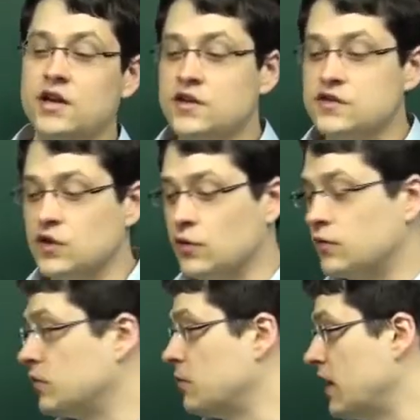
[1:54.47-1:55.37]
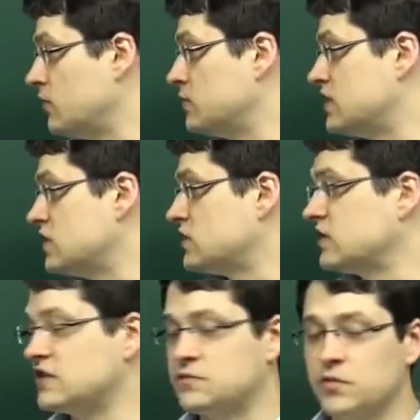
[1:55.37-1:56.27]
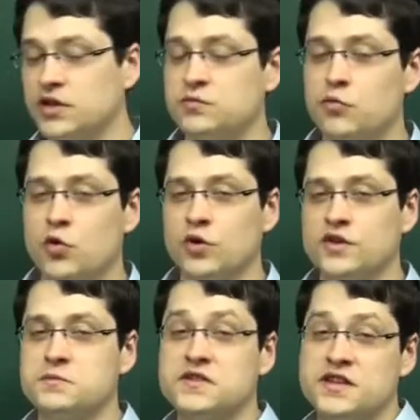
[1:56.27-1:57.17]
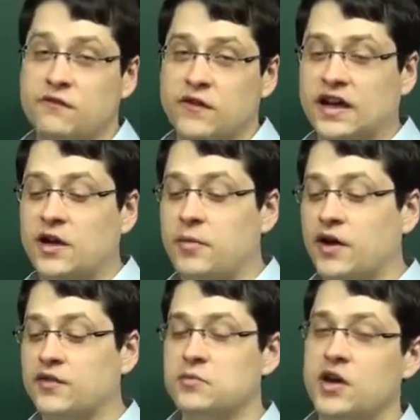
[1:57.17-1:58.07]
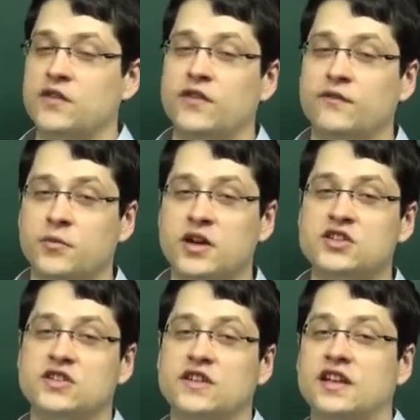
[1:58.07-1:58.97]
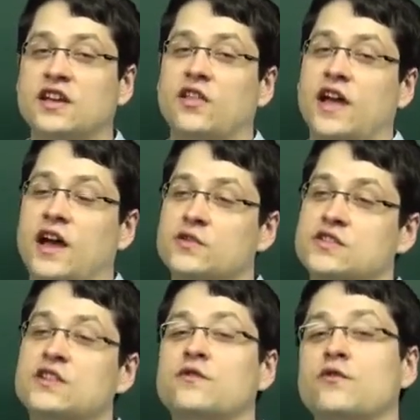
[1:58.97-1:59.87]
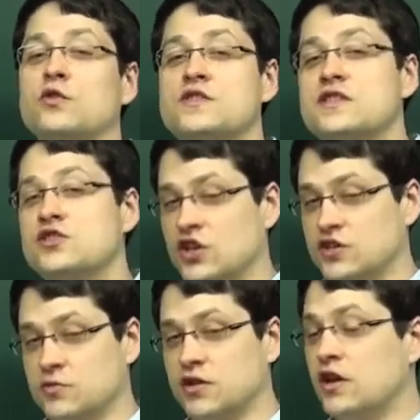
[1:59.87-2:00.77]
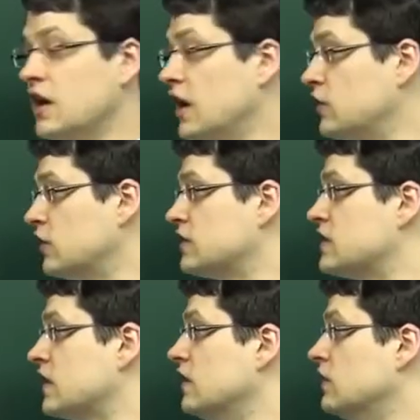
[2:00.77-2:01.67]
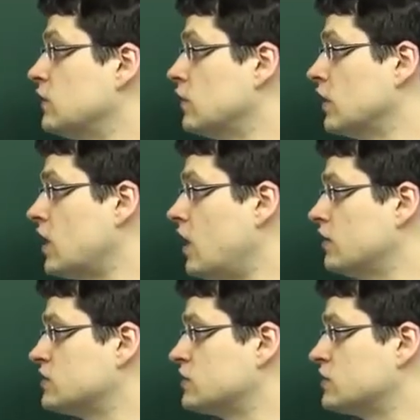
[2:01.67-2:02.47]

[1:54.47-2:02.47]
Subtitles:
So the mathematician is much more specific about the amount of information that he allows influence his judgment. And you can see, so an ecologist